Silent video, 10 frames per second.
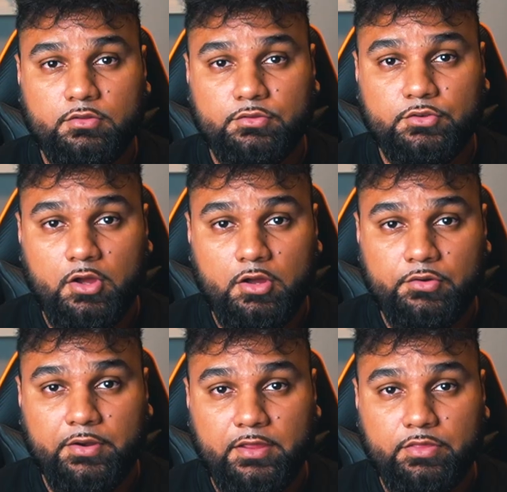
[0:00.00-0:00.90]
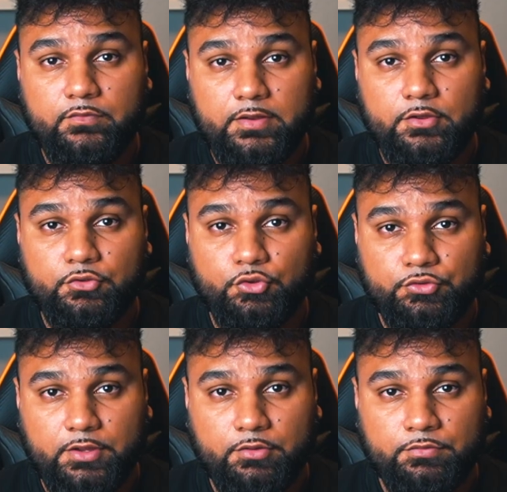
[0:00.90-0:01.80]
start creating the videos
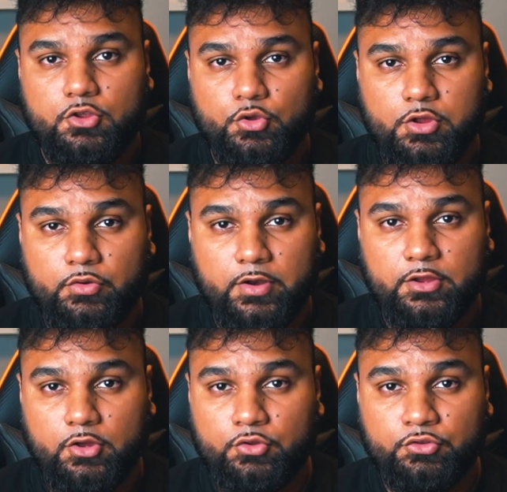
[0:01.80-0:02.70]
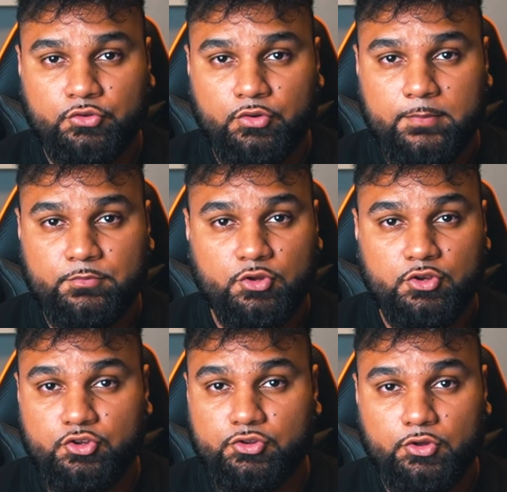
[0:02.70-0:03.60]
yourself. You can create your own script, you
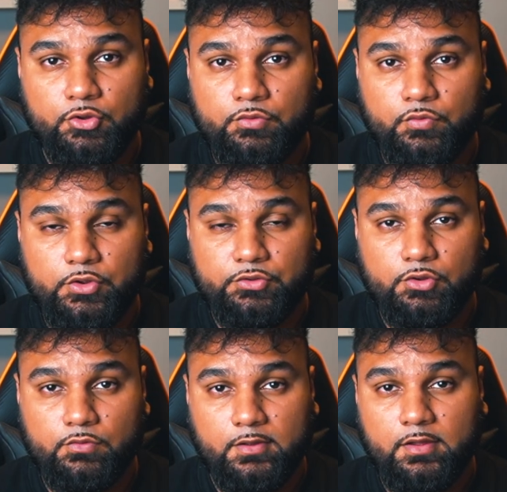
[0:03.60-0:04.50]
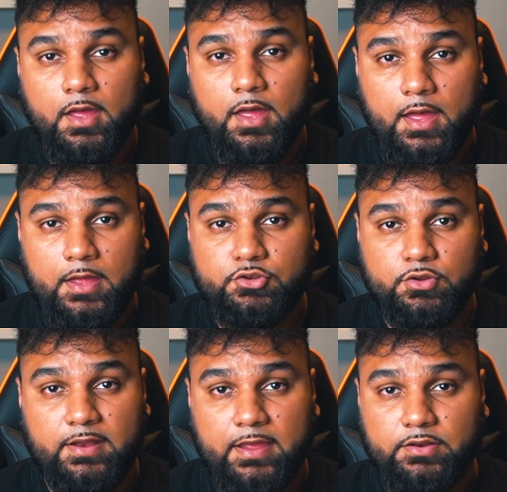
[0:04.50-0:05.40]
can do your own voiceover, and you
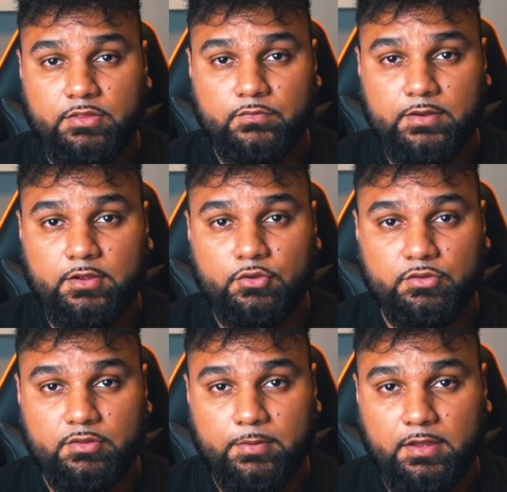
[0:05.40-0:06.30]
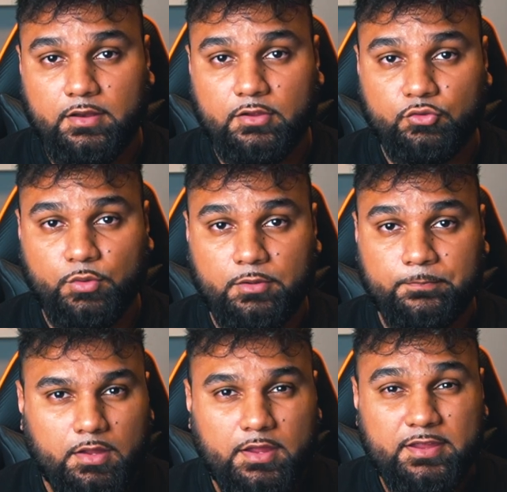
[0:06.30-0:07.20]
can edit the videos in the beginning as well.
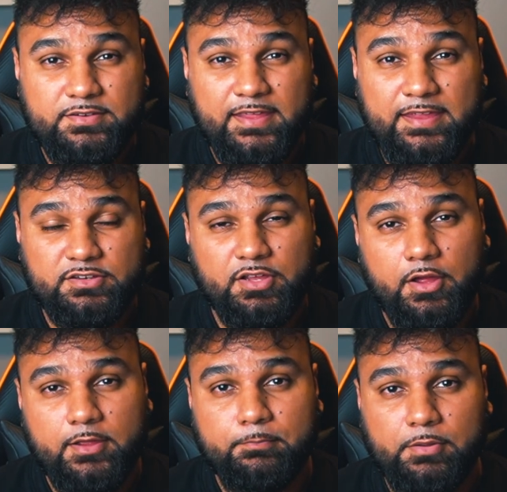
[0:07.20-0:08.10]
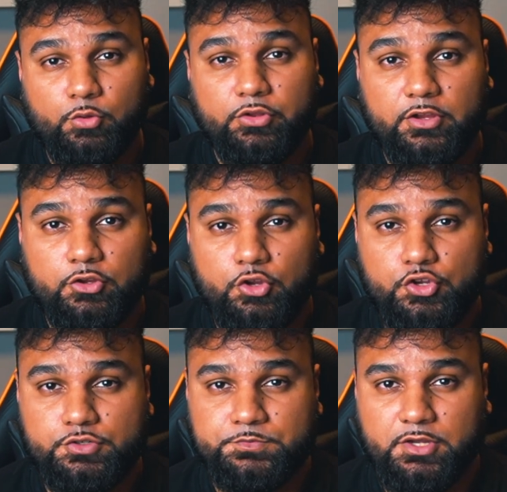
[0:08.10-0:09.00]
It can take time building a
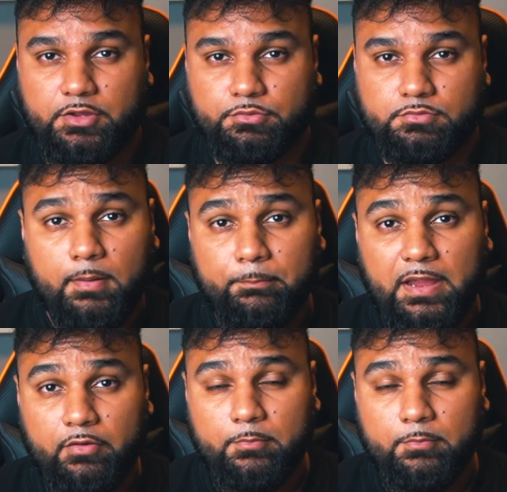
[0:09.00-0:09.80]
YouTube channel, but bear